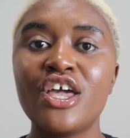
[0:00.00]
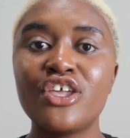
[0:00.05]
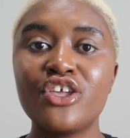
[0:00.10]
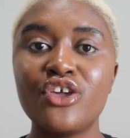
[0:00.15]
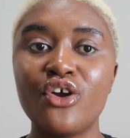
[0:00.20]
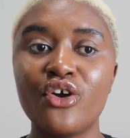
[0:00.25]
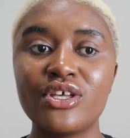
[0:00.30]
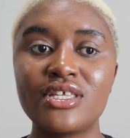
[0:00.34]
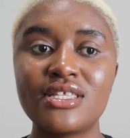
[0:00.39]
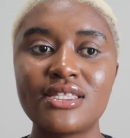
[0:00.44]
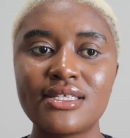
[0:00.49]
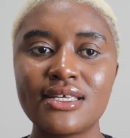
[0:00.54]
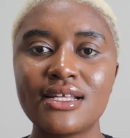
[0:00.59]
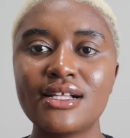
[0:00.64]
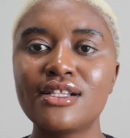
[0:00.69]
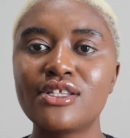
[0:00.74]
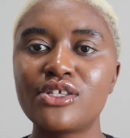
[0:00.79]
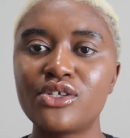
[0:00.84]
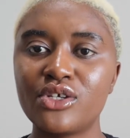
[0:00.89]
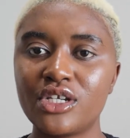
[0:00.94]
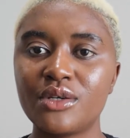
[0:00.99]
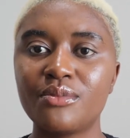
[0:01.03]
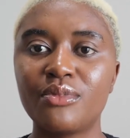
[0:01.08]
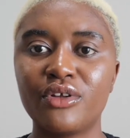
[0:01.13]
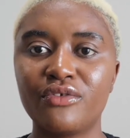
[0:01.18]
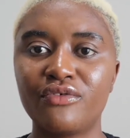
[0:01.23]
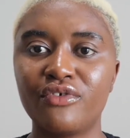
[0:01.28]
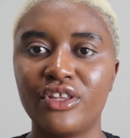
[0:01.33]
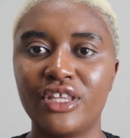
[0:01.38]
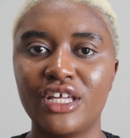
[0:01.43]
you're still
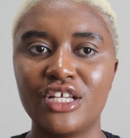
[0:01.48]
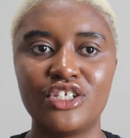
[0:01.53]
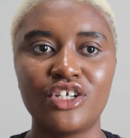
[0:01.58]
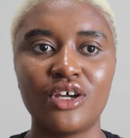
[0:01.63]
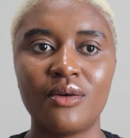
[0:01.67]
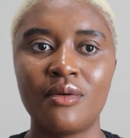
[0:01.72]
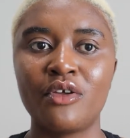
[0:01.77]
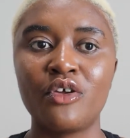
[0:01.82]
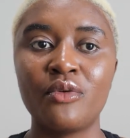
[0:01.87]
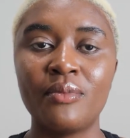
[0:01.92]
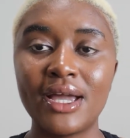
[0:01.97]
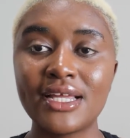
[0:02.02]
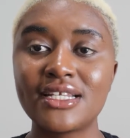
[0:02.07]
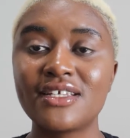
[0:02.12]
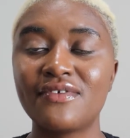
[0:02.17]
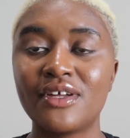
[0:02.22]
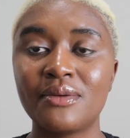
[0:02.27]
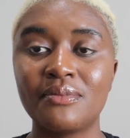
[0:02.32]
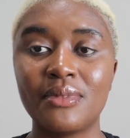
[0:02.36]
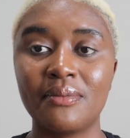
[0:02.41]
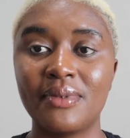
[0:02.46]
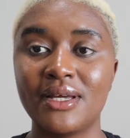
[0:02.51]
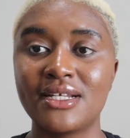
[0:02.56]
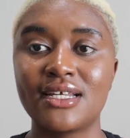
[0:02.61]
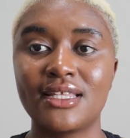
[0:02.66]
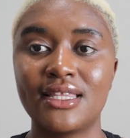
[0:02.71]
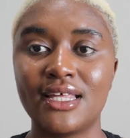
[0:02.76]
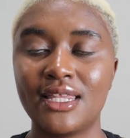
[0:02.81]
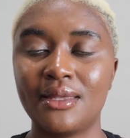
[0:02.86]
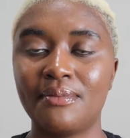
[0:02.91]
suitable for the job. You might even be
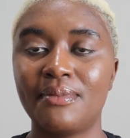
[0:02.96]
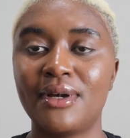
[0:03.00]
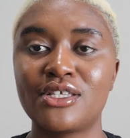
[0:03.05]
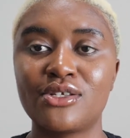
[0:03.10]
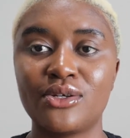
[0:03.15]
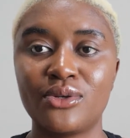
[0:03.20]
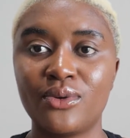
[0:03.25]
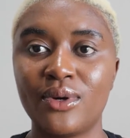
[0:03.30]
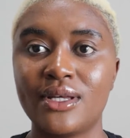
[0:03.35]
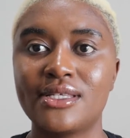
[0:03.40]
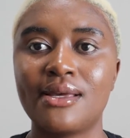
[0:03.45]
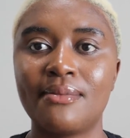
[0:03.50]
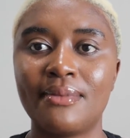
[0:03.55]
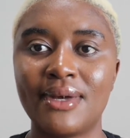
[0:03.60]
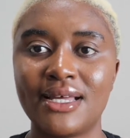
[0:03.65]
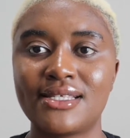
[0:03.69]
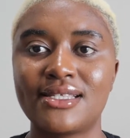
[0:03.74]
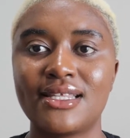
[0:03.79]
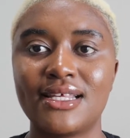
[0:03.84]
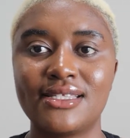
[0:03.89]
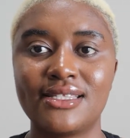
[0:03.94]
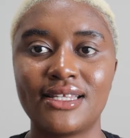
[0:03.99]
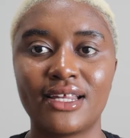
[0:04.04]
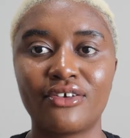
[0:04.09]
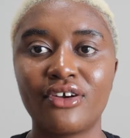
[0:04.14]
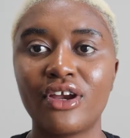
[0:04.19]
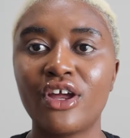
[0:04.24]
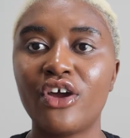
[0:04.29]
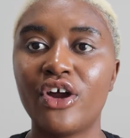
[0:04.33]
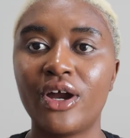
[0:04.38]
better than the person who has a master's
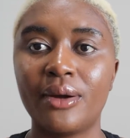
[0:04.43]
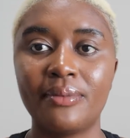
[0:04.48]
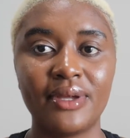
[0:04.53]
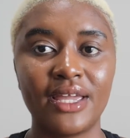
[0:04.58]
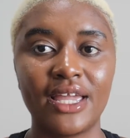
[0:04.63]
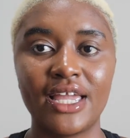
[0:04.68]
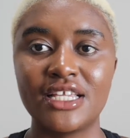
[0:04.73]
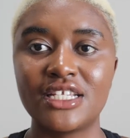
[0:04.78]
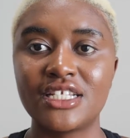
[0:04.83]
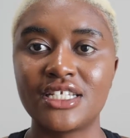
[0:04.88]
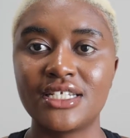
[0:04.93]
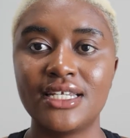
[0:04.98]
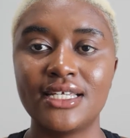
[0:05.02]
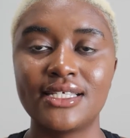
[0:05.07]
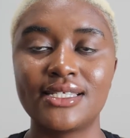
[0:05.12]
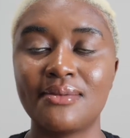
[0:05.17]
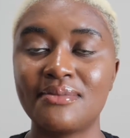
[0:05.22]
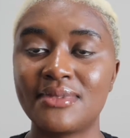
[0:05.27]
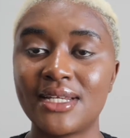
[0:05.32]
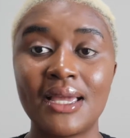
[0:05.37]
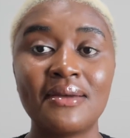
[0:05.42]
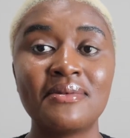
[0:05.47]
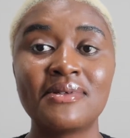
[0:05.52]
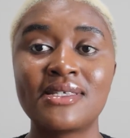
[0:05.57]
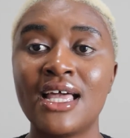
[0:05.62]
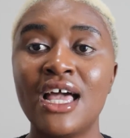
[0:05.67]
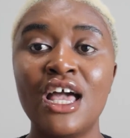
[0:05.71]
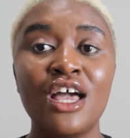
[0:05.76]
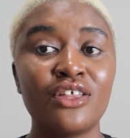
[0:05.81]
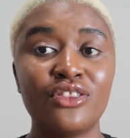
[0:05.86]
degree or a PhD.
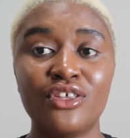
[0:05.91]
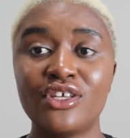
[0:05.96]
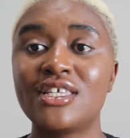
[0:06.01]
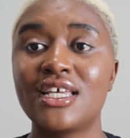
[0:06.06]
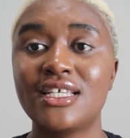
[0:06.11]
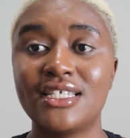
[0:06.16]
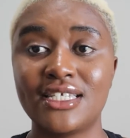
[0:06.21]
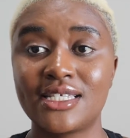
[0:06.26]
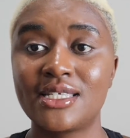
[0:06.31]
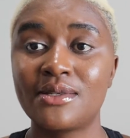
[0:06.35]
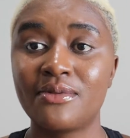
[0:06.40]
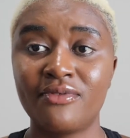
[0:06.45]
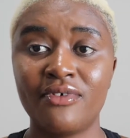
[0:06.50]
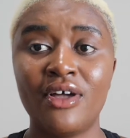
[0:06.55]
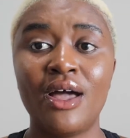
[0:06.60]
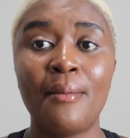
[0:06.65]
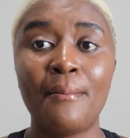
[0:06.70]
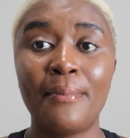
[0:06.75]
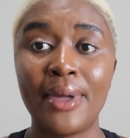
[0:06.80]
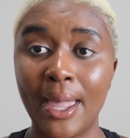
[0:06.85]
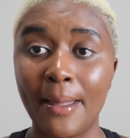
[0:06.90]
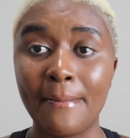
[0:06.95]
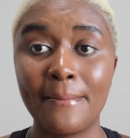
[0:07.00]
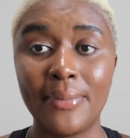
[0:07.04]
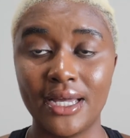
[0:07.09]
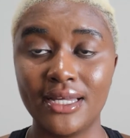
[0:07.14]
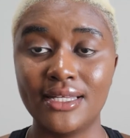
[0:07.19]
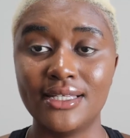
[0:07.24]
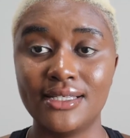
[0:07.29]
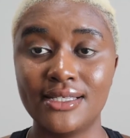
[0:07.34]
Sometimes those are just
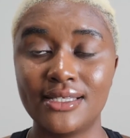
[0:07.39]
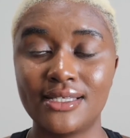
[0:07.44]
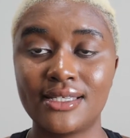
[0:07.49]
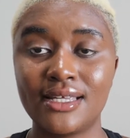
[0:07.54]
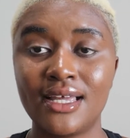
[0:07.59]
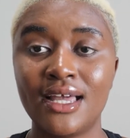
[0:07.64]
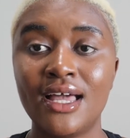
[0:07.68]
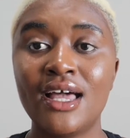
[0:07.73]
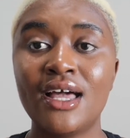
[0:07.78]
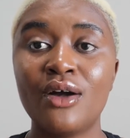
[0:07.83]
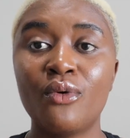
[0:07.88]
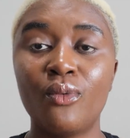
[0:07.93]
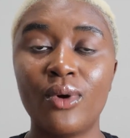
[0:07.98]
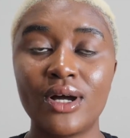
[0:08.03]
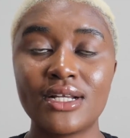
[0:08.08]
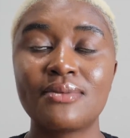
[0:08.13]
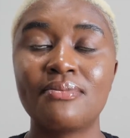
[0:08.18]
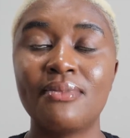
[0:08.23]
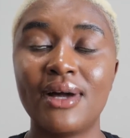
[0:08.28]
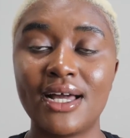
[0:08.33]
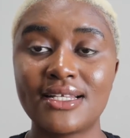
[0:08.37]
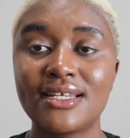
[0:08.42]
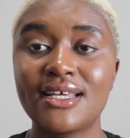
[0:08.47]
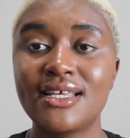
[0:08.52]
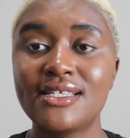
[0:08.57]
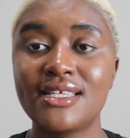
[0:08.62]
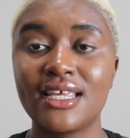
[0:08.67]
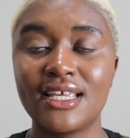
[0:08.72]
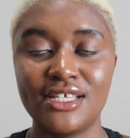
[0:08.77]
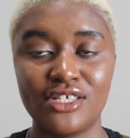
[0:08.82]
papers. What
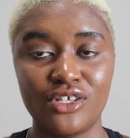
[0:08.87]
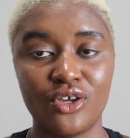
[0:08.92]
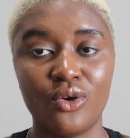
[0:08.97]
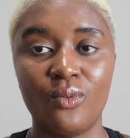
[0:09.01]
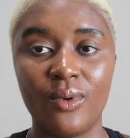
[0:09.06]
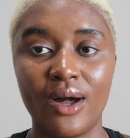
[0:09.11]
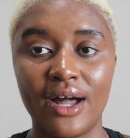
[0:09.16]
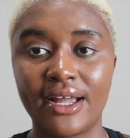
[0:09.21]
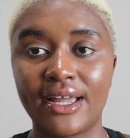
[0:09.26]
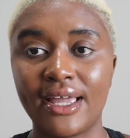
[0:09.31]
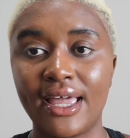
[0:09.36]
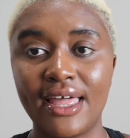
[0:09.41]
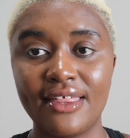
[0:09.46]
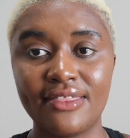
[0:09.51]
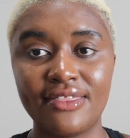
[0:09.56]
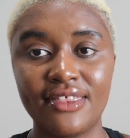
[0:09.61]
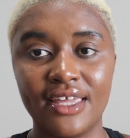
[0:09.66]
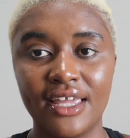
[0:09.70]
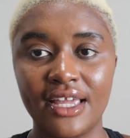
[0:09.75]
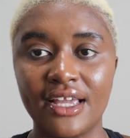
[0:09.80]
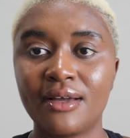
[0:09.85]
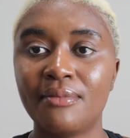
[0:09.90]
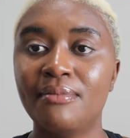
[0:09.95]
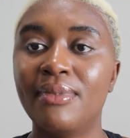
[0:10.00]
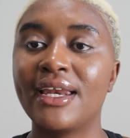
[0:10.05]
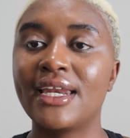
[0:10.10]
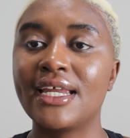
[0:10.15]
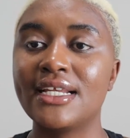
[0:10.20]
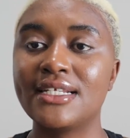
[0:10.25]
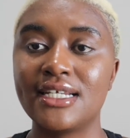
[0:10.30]
matters is your work ethic,
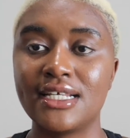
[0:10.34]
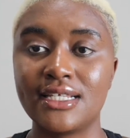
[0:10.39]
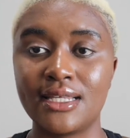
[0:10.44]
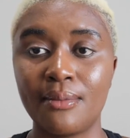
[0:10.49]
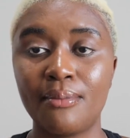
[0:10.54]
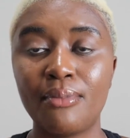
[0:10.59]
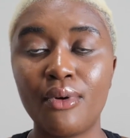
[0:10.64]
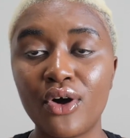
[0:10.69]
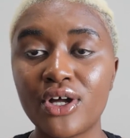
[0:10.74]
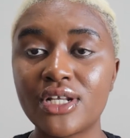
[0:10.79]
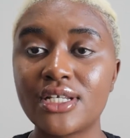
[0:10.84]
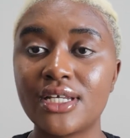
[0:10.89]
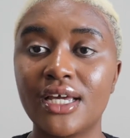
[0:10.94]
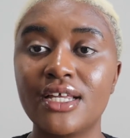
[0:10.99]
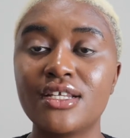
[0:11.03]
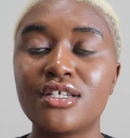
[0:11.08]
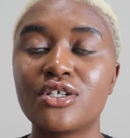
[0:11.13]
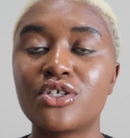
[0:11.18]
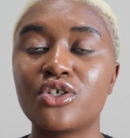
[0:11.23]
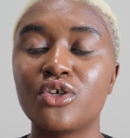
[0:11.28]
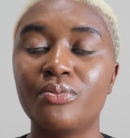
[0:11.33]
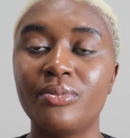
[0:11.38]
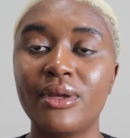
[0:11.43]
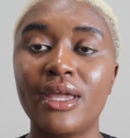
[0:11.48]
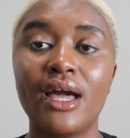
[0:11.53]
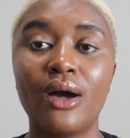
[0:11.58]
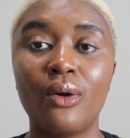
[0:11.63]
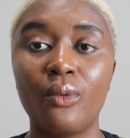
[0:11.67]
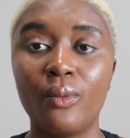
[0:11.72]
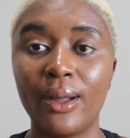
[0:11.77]
but it is important to
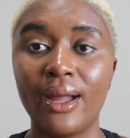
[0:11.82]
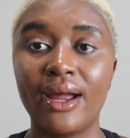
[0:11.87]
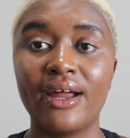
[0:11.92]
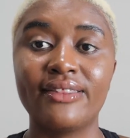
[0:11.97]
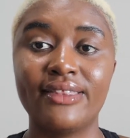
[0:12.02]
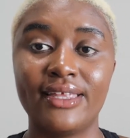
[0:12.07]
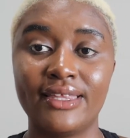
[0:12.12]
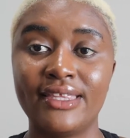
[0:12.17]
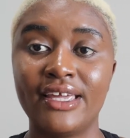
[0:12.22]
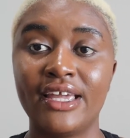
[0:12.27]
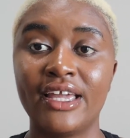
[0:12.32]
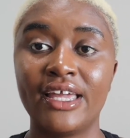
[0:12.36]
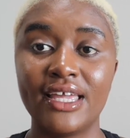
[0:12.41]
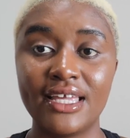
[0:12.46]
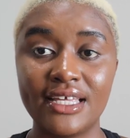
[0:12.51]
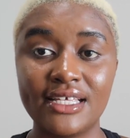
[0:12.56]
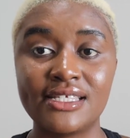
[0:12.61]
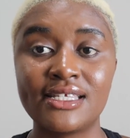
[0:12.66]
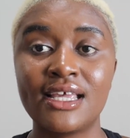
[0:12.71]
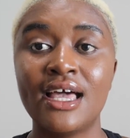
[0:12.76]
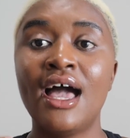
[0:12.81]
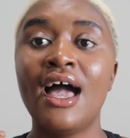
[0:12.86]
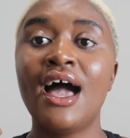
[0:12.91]
be aware that there is